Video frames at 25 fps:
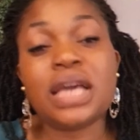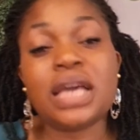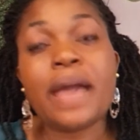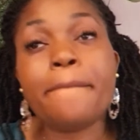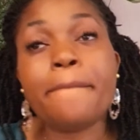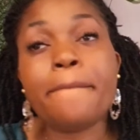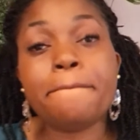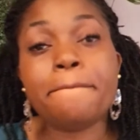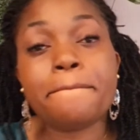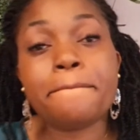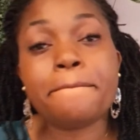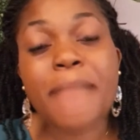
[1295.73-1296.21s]

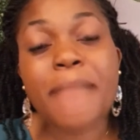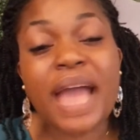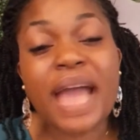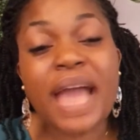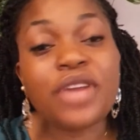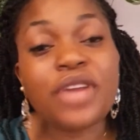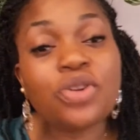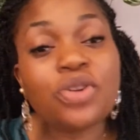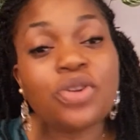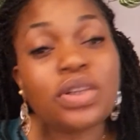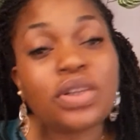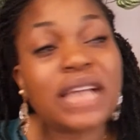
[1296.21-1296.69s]
I know
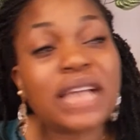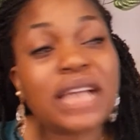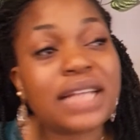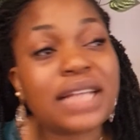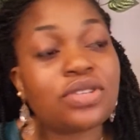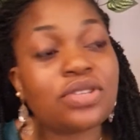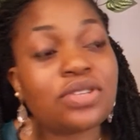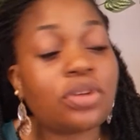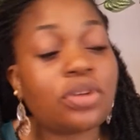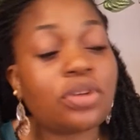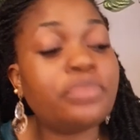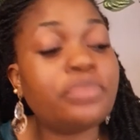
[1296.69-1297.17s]
that
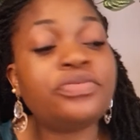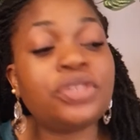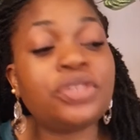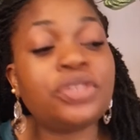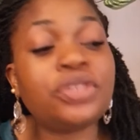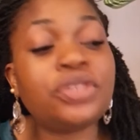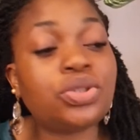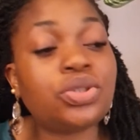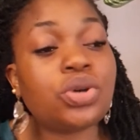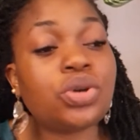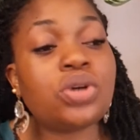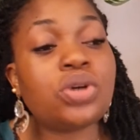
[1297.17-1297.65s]
some
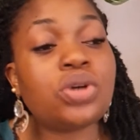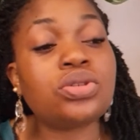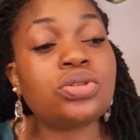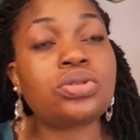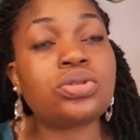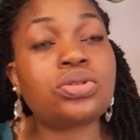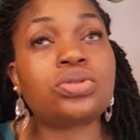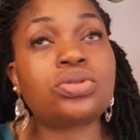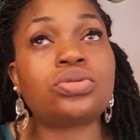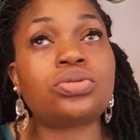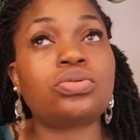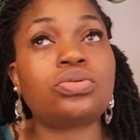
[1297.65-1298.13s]
videos,
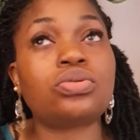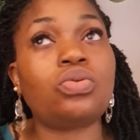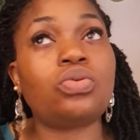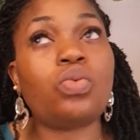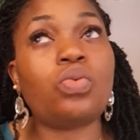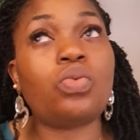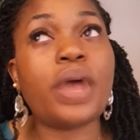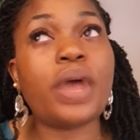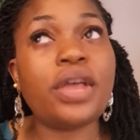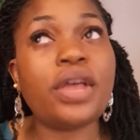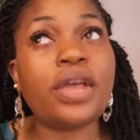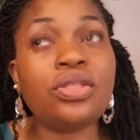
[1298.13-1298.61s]

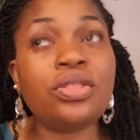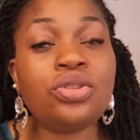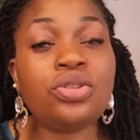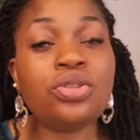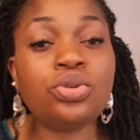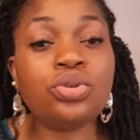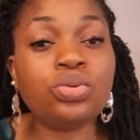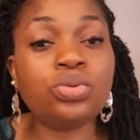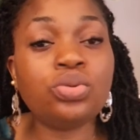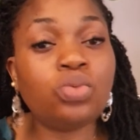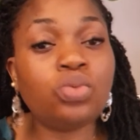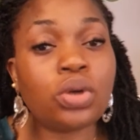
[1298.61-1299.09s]
when you
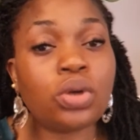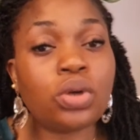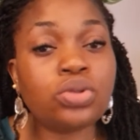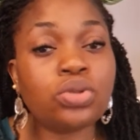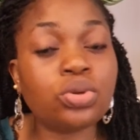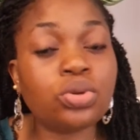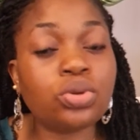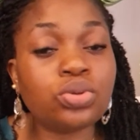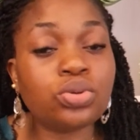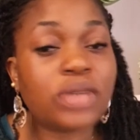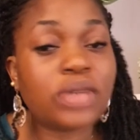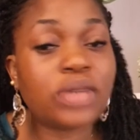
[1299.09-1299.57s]
want to do
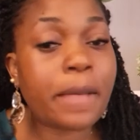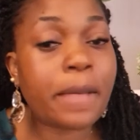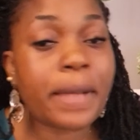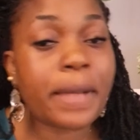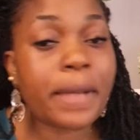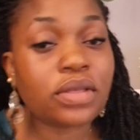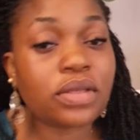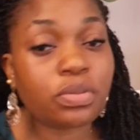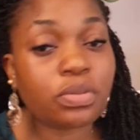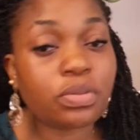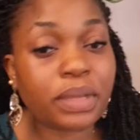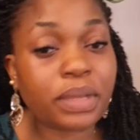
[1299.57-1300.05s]
that
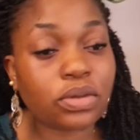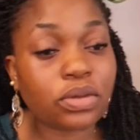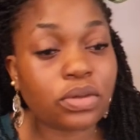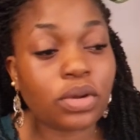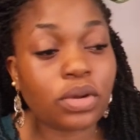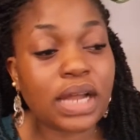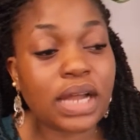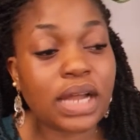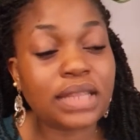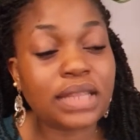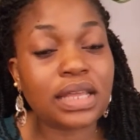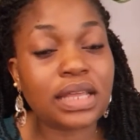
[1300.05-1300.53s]
particular
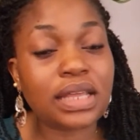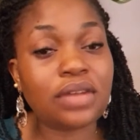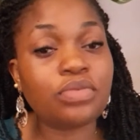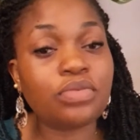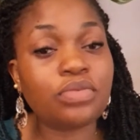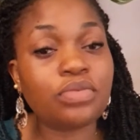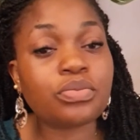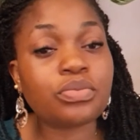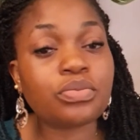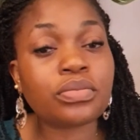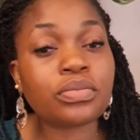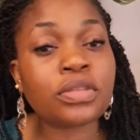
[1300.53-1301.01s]
thing,
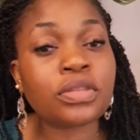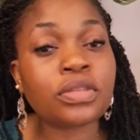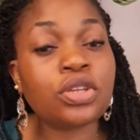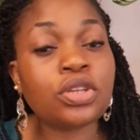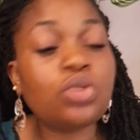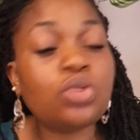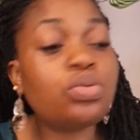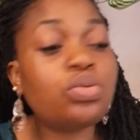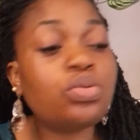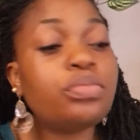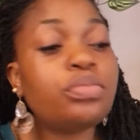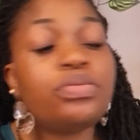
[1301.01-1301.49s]
you
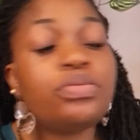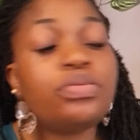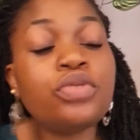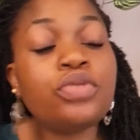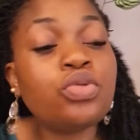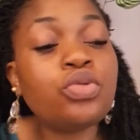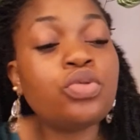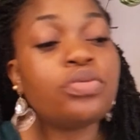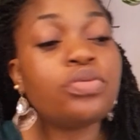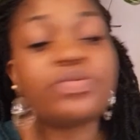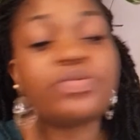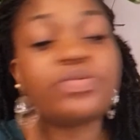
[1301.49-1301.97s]
will
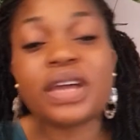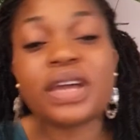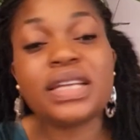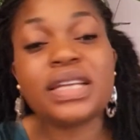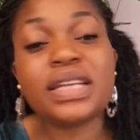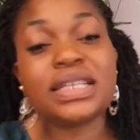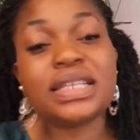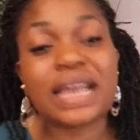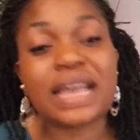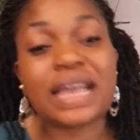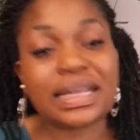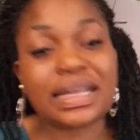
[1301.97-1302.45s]
find it
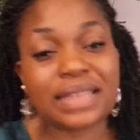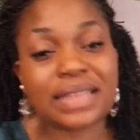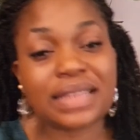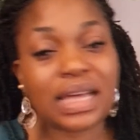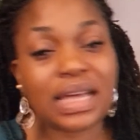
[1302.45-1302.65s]
entire.